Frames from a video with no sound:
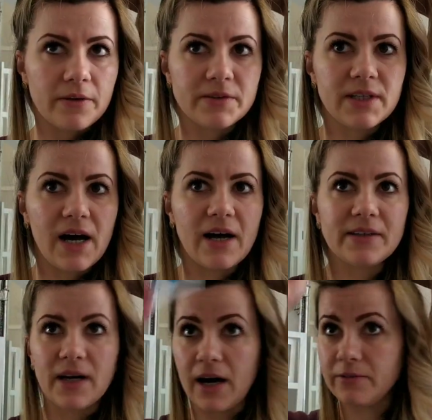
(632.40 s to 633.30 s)
I've
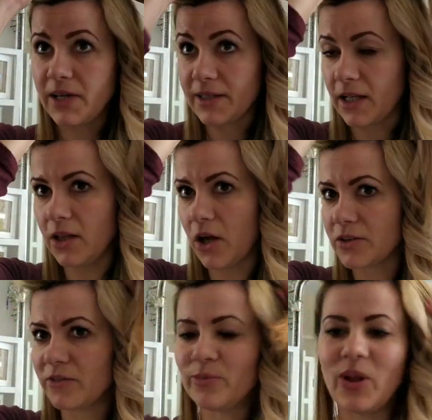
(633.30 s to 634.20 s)
done a
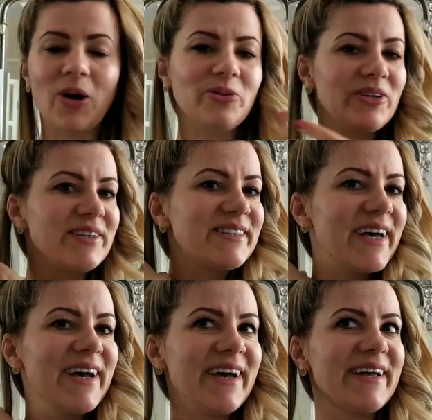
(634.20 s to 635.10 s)
lot of blondies,
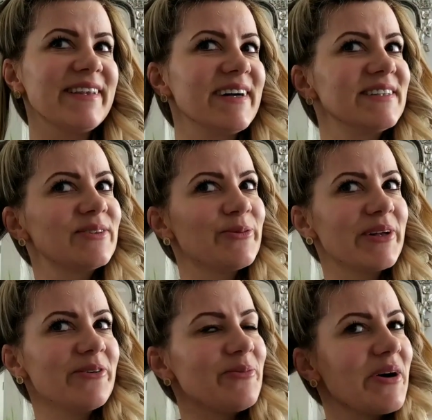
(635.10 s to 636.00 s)
and that's
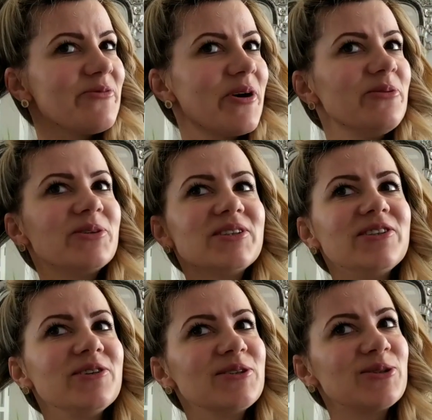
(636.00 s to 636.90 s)
one of my favorite
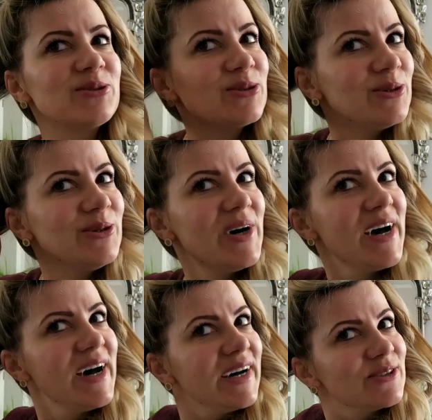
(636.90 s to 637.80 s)
things
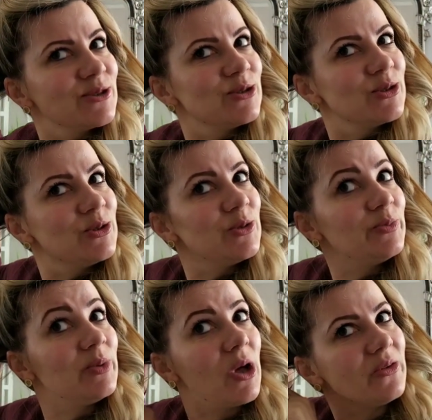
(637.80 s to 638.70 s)
to
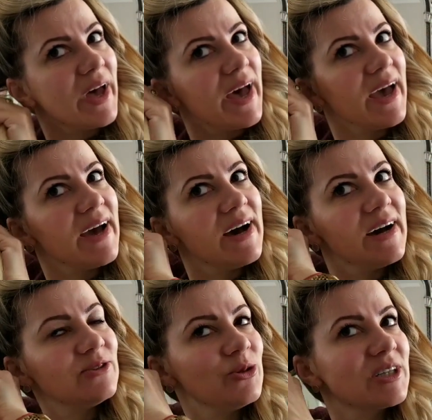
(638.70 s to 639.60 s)
do blonde
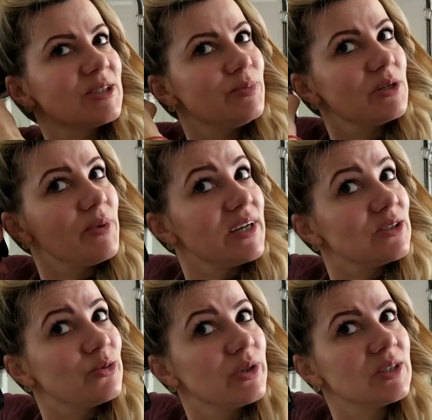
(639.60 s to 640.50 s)
hair, to
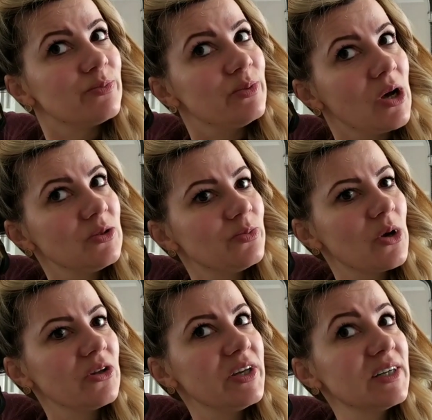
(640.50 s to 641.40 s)
experiment with blonde
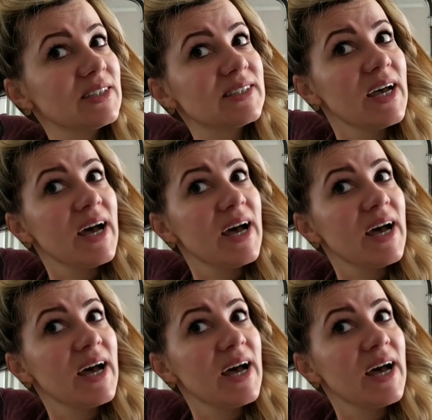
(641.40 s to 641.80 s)
products.